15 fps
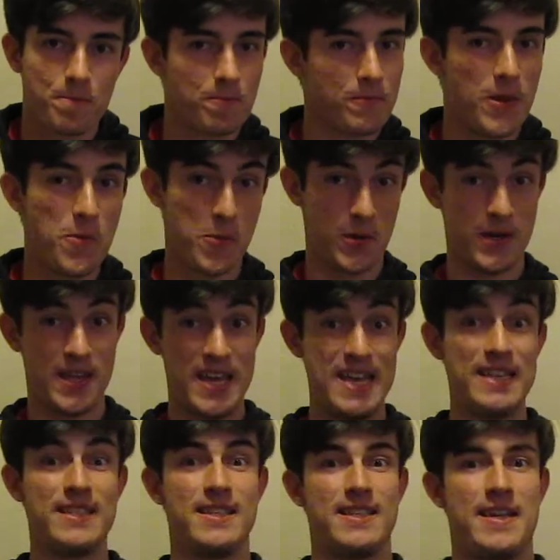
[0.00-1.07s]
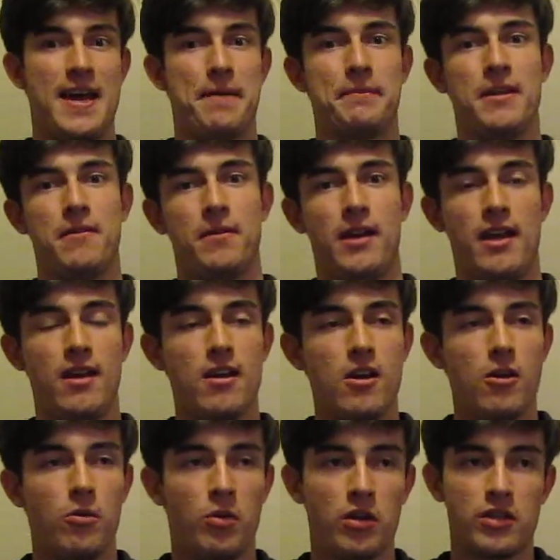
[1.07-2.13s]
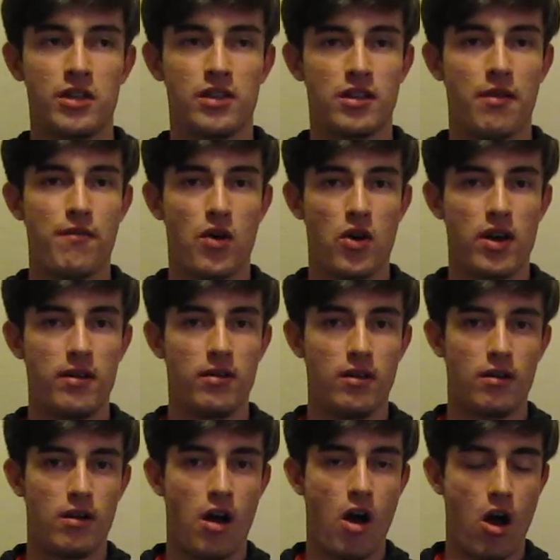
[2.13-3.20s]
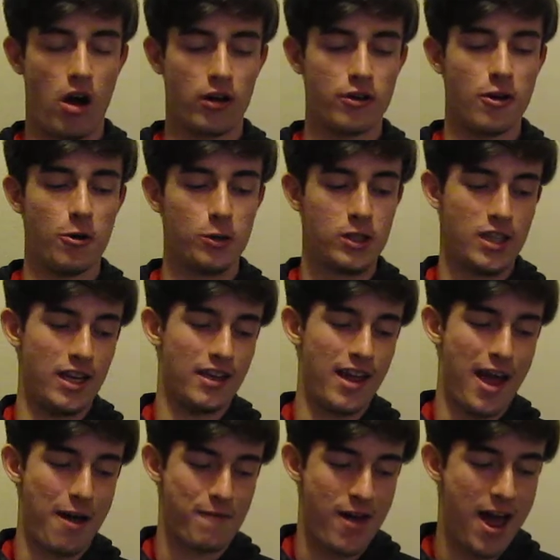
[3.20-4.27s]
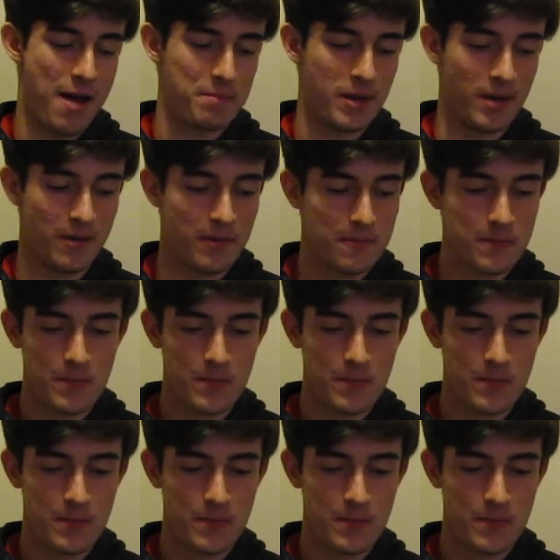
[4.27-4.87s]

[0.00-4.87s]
they wouldn't eat in captivity, which is a very hog-nosed thing to have happen.